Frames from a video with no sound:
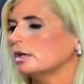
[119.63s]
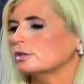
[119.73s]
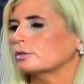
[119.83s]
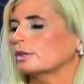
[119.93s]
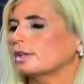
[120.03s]

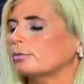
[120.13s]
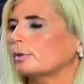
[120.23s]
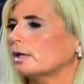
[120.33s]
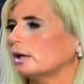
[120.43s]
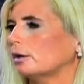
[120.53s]
So I
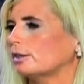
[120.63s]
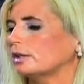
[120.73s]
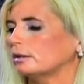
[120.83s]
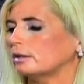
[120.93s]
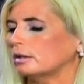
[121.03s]
right now,
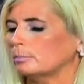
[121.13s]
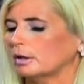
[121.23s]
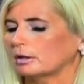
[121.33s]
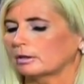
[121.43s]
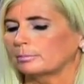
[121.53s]
the
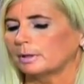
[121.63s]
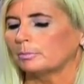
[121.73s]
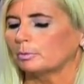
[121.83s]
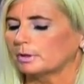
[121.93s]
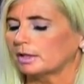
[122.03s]
American
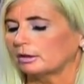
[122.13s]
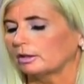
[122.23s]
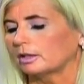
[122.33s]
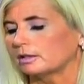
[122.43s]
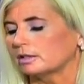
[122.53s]
people, when they
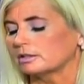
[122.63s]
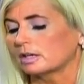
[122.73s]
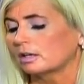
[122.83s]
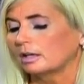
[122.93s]
look at this,